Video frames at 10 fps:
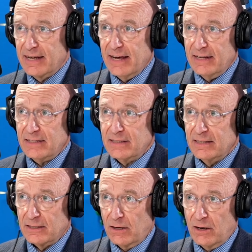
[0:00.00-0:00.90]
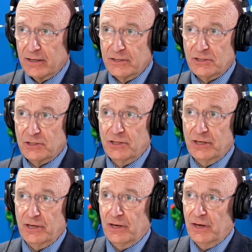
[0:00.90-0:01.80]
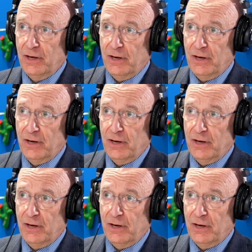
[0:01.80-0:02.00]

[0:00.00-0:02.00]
guess, as long as the